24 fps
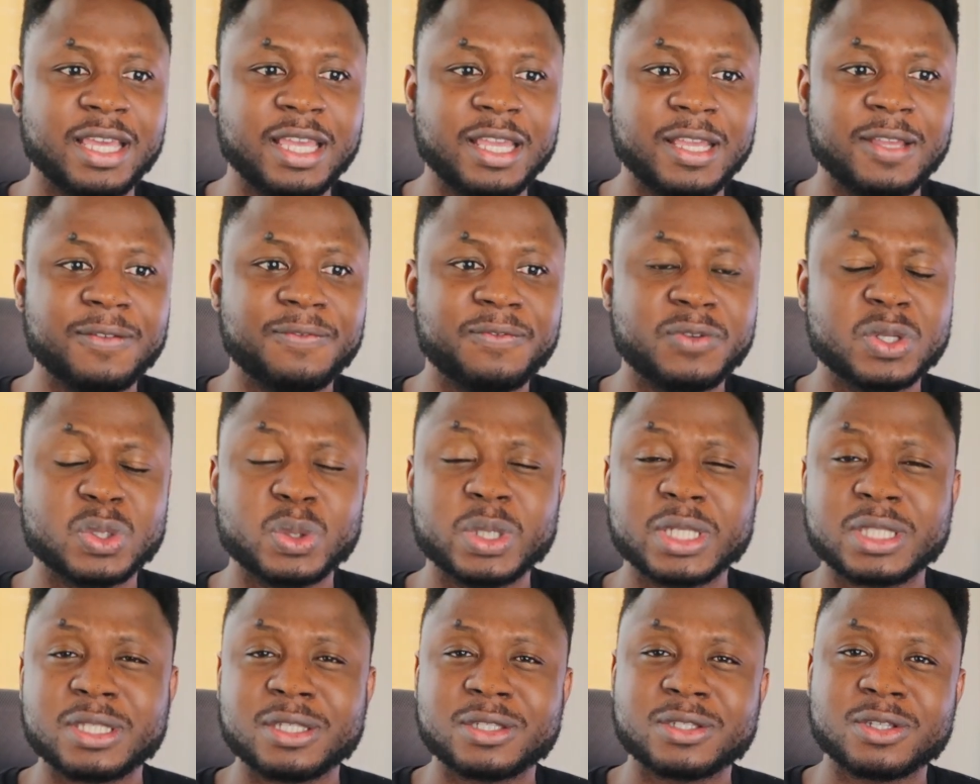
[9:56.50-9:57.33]
If you
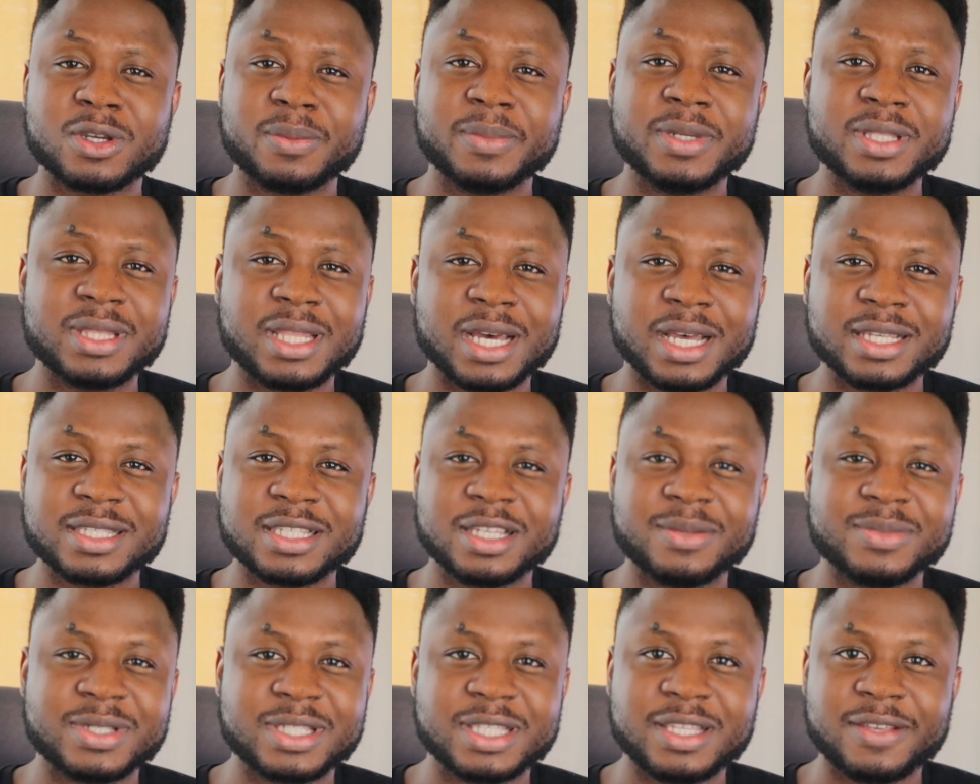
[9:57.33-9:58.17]
were to submit that
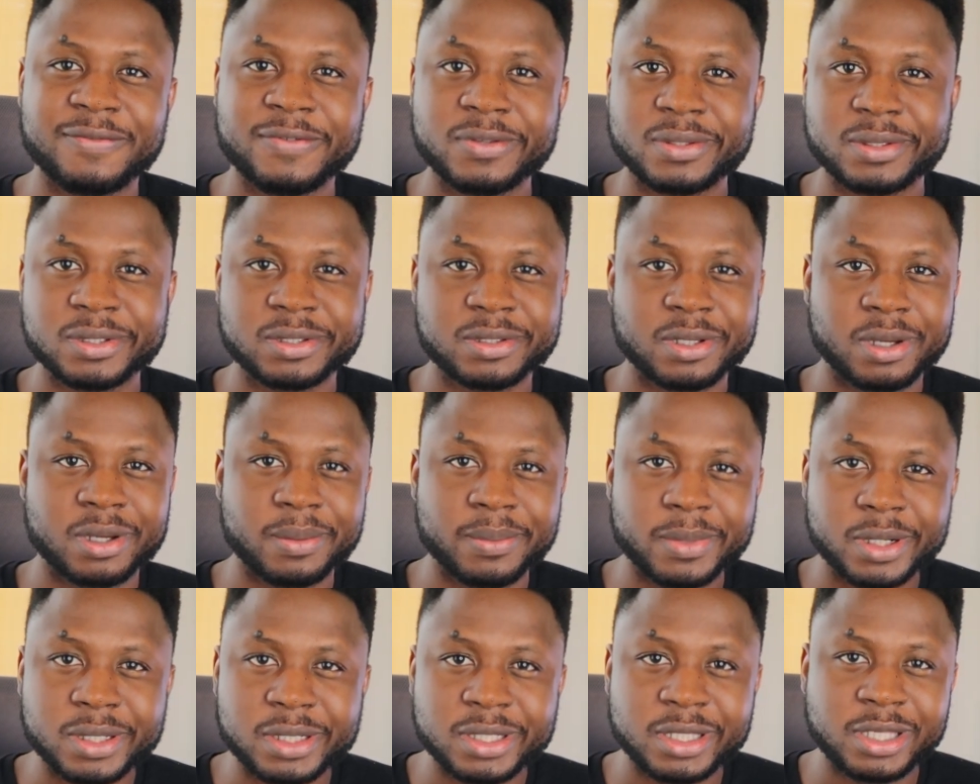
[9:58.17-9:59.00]
same CV to
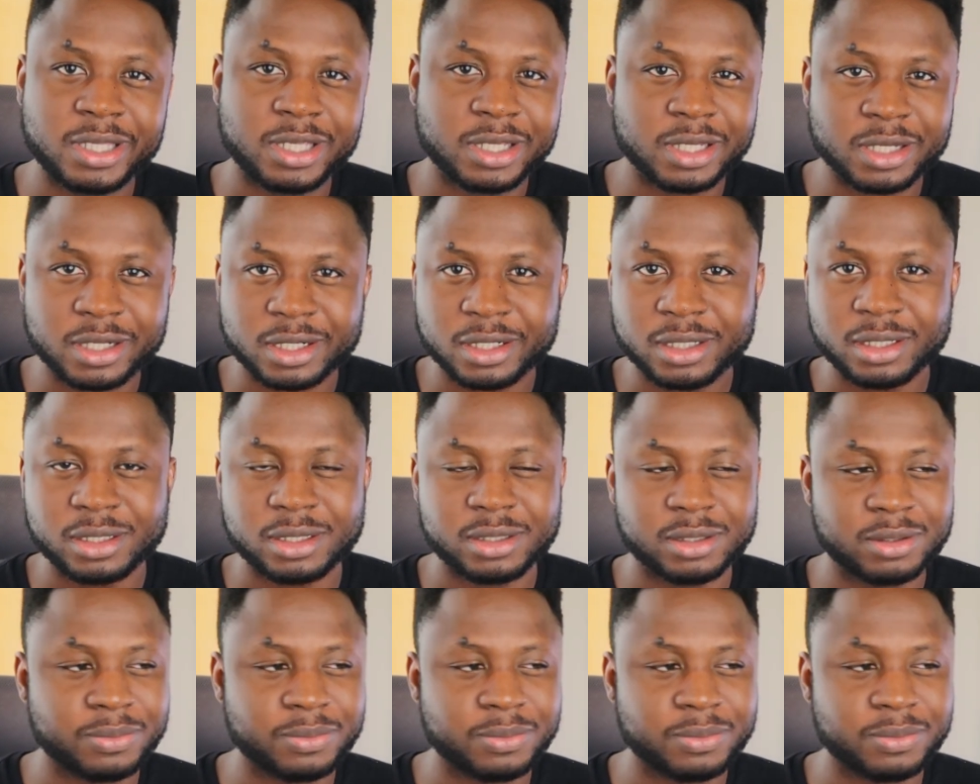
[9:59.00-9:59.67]
somebody here,